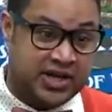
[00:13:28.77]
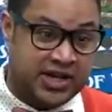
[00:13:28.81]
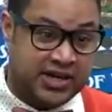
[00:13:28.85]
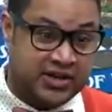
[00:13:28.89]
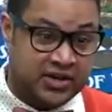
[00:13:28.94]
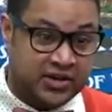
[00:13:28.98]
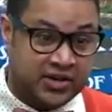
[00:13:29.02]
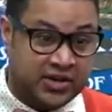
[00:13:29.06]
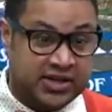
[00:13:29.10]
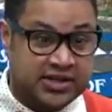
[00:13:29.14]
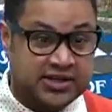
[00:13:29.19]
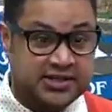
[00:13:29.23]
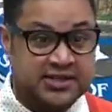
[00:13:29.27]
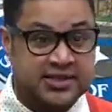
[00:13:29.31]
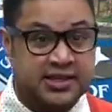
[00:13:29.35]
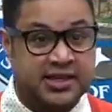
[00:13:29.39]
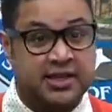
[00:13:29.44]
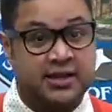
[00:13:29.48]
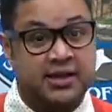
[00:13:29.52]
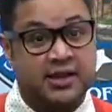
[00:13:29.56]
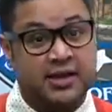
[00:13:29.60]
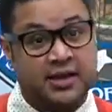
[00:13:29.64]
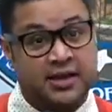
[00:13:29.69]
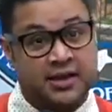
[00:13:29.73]
And you're gonna
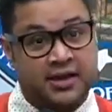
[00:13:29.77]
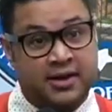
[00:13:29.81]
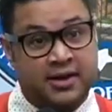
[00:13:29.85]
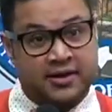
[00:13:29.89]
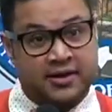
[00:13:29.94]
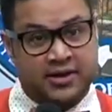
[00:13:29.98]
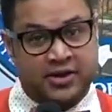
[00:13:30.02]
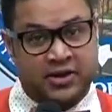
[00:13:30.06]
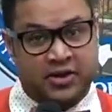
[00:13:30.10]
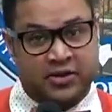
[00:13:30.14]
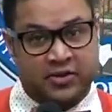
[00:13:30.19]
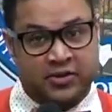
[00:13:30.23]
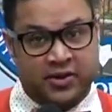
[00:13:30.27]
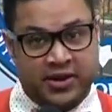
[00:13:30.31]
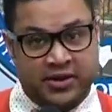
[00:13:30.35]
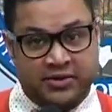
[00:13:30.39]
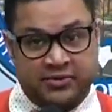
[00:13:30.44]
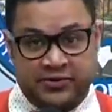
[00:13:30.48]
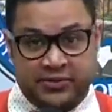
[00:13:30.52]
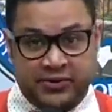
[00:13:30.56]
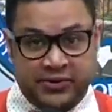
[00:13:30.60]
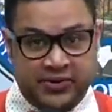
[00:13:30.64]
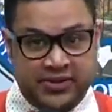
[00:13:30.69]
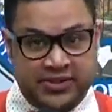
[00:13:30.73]
see, you know,
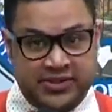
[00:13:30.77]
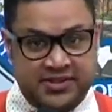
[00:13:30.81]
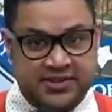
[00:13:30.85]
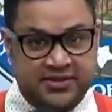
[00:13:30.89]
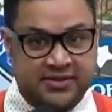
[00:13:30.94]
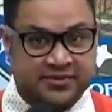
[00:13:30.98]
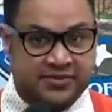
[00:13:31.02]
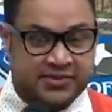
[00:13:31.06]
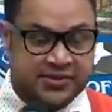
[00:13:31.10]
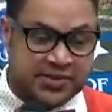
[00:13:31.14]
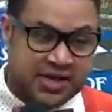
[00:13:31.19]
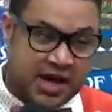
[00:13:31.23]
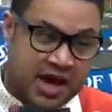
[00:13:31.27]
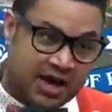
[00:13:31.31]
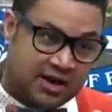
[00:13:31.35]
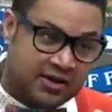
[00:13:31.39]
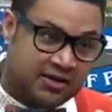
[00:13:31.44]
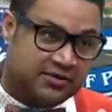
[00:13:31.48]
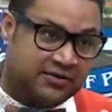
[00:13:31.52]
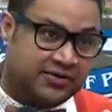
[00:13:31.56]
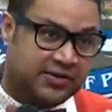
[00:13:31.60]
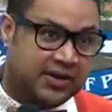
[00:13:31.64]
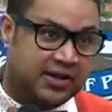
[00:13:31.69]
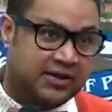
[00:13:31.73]
influences of
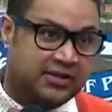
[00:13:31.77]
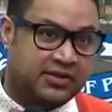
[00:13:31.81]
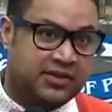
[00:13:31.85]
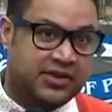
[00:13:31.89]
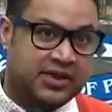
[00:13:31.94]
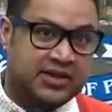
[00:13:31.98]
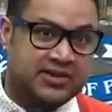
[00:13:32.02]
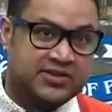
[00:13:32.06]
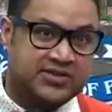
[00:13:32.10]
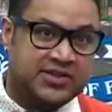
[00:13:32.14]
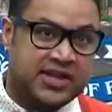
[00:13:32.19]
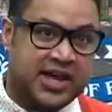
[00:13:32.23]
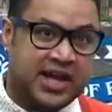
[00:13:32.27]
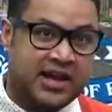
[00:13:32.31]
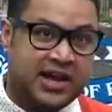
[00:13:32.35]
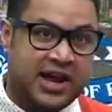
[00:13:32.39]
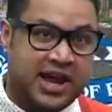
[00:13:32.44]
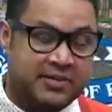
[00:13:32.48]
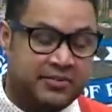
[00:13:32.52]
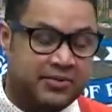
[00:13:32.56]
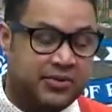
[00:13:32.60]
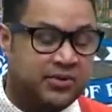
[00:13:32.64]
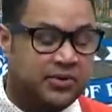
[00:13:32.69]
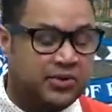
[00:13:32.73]
photography and things that
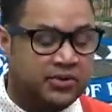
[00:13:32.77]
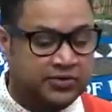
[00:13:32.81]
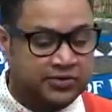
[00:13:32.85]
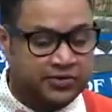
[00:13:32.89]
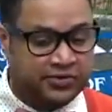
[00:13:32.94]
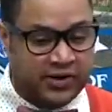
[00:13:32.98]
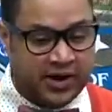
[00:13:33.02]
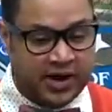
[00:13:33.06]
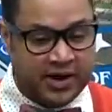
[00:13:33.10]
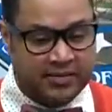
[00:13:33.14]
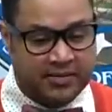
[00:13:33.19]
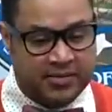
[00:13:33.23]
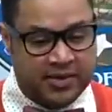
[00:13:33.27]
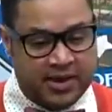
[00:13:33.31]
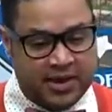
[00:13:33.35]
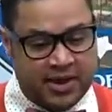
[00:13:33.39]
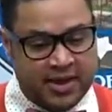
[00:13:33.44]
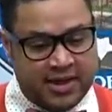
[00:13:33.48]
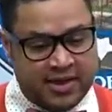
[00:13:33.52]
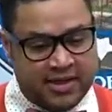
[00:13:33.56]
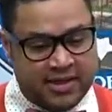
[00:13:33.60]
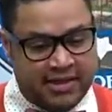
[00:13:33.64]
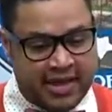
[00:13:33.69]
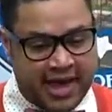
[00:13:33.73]
I pulled from
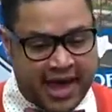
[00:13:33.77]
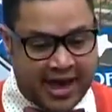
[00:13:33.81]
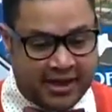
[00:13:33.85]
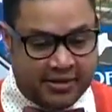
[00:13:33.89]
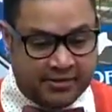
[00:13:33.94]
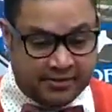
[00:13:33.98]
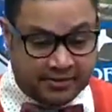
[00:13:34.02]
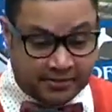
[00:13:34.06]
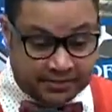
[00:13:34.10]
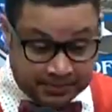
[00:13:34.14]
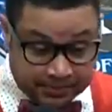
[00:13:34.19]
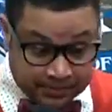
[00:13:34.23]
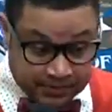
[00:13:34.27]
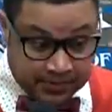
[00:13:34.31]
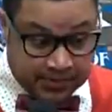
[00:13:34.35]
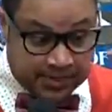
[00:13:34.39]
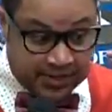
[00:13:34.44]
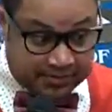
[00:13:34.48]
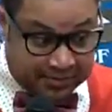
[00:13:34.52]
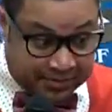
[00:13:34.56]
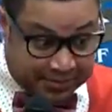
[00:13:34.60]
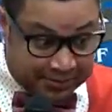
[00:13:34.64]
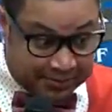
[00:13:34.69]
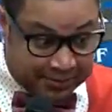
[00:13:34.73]
that
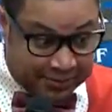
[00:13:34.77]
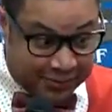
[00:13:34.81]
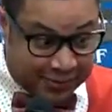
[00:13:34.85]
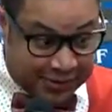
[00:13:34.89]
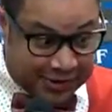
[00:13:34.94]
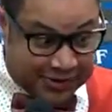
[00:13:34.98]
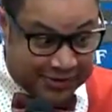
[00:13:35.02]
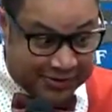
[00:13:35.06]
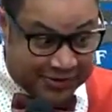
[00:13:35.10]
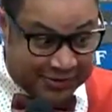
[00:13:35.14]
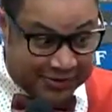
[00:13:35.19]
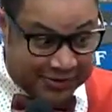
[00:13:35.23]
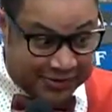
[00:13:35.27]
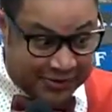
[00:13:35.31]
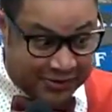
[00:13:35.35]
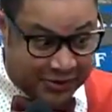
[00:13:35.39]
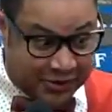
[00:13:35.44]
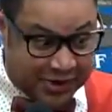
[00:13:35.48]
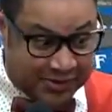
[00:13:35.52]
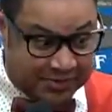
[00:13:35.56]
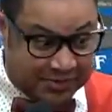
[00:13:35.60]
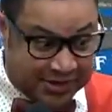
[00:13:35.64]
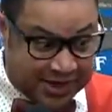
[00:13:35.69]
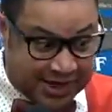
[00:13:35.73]
when
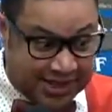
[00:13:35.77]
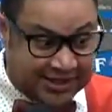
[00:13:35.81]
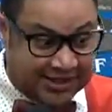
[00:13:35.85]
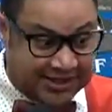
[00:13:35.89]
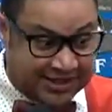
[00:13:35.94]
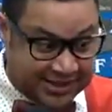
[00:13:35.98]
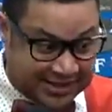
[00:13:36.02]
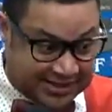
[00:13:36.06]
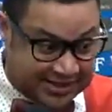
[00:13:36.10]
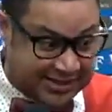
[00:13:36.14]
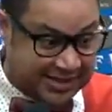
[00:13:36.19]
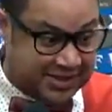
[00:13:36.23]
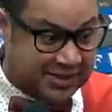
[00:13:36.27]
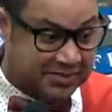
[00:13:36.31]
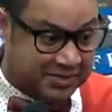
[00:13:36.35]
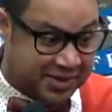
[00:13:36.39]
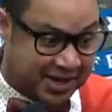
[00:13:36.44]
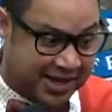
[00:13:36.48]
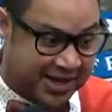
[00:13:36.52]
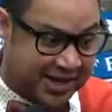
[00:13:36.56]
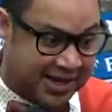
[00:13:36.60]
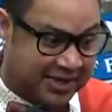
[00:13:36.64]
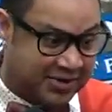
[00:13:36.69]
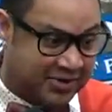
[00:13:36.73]
Lloyd planted the seed in
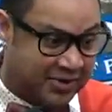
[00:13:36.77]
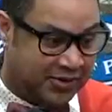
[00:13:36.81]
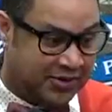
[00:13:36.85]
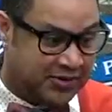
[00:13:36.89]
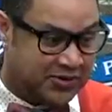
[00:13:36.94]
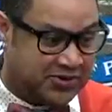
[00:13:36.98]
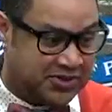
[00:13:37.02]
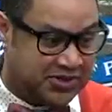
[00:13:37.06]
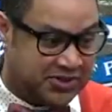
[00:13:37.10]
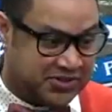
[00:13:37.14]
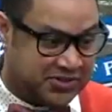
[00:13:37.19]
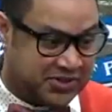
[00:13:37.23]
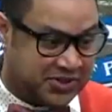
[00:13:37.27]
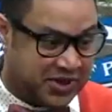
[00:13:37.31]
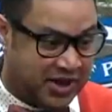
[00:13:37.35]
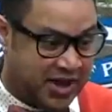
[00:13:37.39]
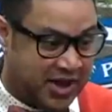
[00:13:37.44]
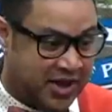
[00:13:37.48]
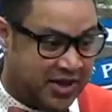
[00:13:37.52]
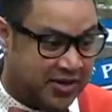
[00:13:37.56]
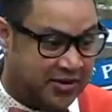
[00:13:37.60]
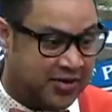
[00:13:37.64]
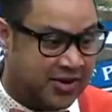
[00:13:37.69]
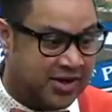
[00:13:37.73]
my head all those years
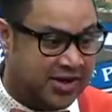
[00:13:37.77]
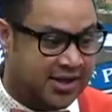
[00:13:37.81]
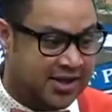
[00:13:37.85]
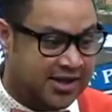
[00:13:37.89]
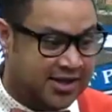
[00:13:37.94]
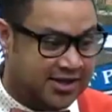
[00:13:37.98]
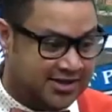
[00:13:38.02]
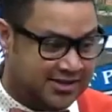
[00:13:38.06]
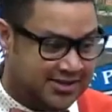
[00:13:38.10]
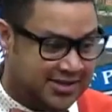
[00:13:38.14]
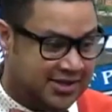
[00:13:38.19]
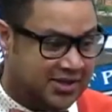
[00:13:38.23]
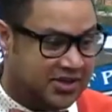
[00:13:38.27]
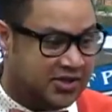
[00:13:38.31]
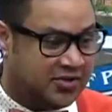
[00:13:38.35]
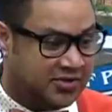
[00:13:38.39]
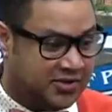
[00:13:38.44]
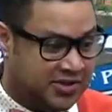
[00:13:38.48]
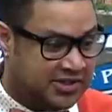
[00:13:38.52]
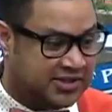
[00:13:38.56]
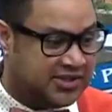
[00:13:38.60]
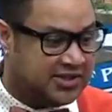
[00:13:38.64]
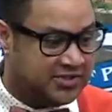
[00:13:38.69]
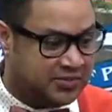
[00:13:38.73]
ago, said, you know,
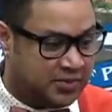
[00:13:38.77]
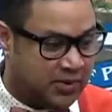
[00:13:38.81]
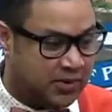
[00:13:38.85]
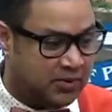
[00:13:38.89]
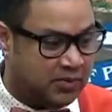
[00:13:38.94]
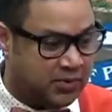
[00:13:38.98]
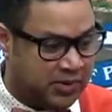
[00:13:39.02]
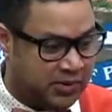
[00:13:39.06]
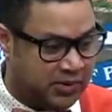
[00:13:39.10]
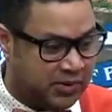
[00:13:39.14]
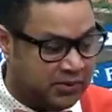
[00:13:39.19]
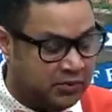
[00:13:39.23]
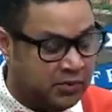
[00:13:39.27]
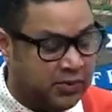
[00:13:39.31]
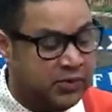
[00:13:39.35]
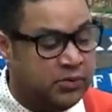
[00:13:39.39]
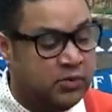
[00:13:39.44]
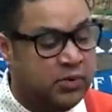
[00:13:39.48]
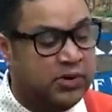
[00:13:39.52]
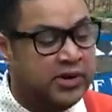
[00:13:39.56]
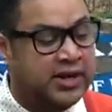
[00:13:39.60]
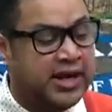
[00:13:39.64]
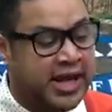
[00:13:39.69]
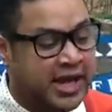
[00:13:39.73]
this is what we
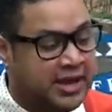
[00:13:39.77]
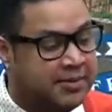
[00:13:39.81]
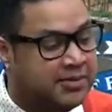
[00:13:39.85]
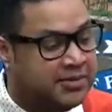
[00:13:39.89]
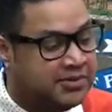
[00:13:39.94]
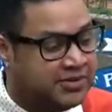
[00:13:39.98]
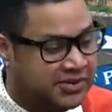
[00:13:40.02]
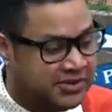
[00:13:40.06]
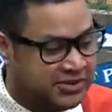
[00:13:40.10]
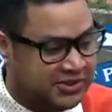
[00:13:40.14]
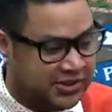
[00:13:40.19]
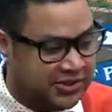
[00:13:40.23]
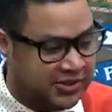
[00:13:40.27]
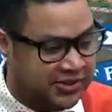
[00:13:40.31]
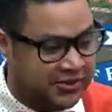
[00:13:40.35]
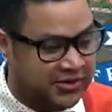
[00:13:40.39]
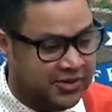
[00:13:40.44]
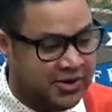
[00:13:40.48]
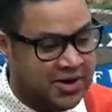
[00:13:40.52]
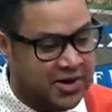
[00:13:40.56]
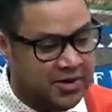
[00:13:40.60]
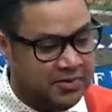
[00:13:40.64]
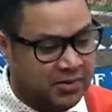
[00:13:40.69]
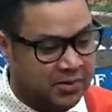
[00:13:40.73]
weren't able to
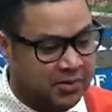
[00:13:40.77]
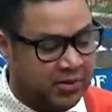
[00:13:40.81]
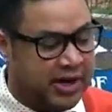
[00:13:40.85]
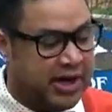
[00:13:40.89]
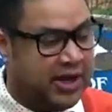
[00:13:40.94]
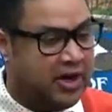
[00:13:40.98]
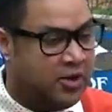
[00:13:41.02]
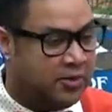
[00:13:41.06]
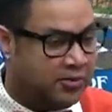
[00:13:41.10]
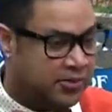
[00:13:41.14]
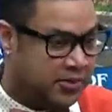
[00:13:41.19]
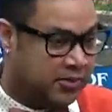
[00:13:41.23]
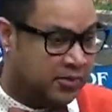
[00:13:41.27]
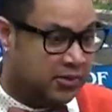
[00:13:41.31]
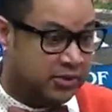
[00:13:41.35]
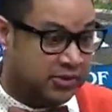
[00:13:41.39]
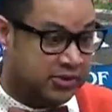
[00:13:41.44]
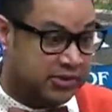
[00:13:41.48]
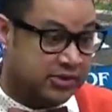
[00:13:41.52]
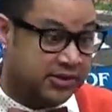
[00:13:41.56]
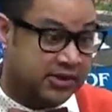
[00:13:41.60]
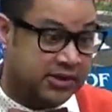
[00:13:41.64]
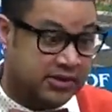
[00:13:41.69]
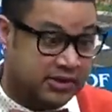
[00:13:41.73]
do, but what I hope you will
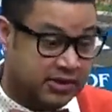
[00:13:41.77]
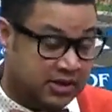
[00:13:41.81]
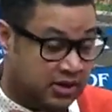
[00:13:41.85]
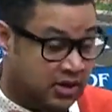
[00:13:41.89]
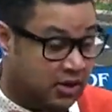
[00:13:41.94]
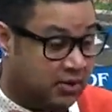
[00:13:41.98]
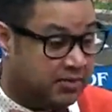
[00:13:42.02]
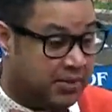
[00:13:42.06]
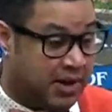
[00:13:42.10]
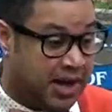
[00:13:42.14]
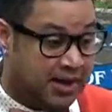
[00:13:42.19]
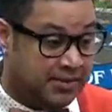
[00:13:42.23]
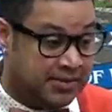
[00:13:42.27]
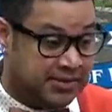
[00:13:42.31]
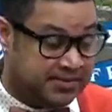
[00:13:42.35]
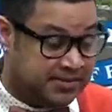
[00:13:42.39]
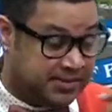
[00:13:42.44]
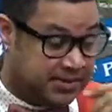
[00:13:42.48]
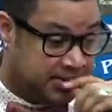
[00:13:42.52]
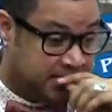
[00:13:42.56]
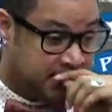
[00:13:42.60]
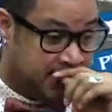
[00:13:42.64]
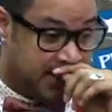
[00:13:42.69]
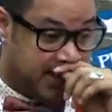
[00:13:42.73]
do. And, you know, Bob has
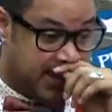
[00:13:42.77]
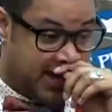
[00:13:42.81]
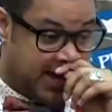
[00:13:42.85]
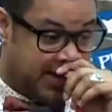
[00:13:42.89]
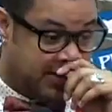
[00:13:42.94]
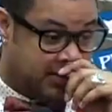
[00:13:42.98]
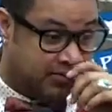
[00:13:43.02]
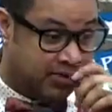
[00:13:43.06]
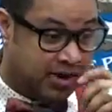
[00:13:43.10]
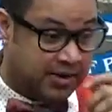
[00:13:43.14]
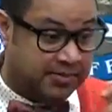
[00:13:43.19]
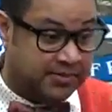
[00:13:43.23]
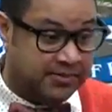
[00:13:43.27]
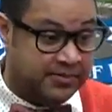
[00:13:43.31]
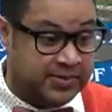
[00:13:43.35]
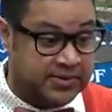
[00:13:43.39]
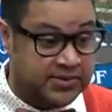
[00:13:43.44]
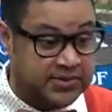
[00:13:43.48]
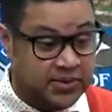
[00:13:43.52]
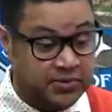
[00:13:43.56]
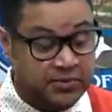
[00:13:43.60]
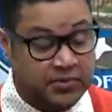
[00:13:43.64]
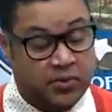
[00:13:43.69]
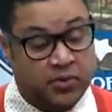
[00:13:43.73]
been, and the Rep have been
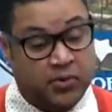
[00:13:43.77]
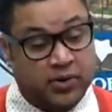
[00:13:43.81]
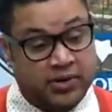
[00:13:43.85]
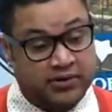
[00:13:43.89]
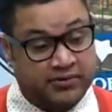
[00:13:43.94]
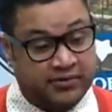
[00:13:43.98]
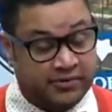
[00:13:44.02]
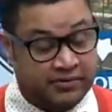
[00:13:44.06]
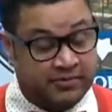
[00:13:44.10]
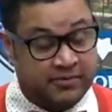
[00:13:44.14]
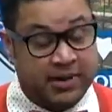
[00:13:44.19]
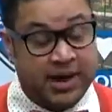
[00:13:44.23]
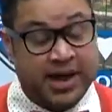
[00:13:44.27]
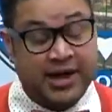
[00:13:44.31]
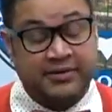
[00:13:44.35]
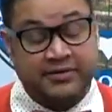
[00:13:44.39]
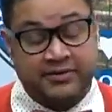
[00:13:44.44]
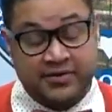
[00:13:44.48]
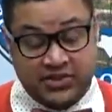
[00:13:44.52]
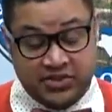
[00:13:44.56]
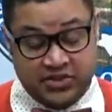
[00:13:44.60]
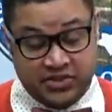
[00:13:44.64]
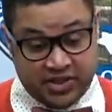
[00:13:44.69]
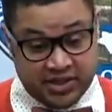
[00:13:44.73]
supportive of my
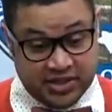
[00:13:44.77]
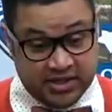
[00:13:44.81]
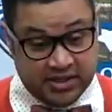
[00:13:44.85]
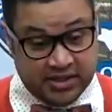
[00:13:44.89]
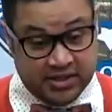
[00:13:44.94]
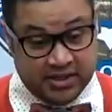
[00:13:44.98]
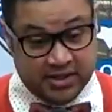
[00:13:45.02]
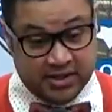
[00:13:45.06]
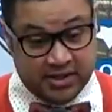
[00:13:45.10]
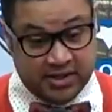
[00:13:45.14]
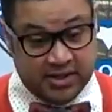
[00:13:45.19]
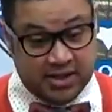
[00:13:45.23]
vision